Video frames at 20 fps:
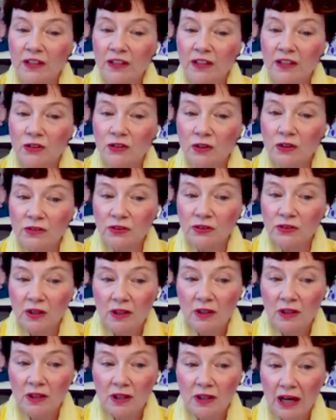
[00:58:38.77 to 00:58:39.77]
and it's where
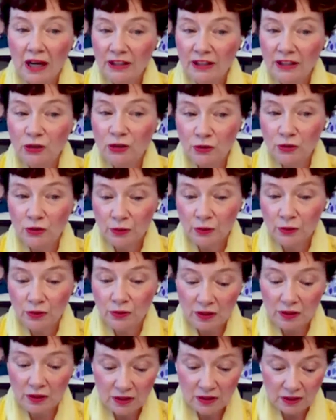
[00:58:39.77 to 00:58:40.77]
the angels
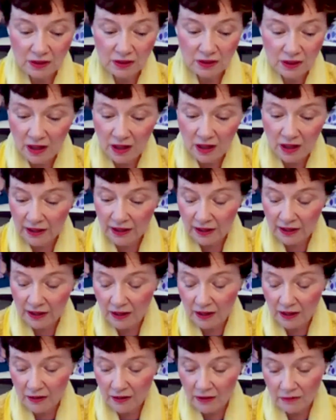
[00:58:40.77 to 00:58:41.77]
guide you through.
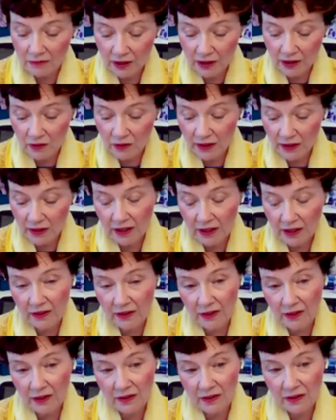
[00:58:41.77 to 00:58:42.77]
There's a little
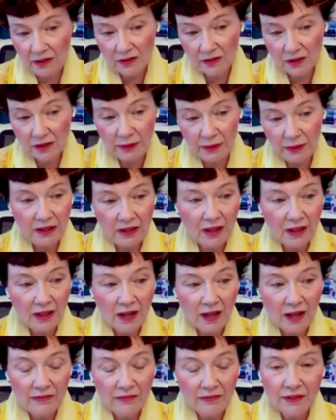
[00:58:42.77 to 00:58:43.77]
audio recording, and
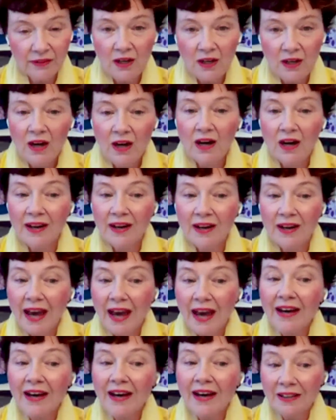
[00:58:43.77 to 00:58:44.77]
then there's a
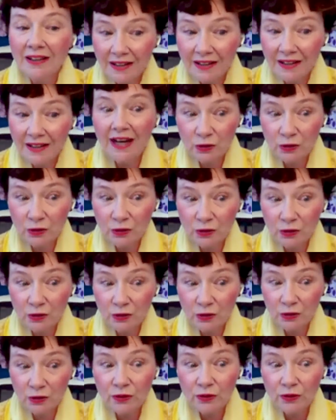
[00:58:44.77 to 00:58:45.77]
PDF on
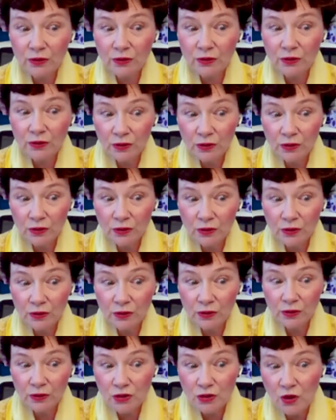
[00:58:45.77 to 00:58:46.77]
how to connect with
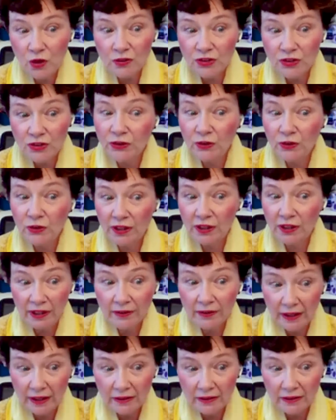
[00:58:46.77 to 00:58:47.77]
your soul so you
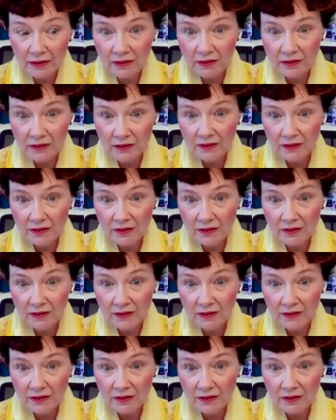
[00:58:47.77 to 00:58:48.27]
can hear it.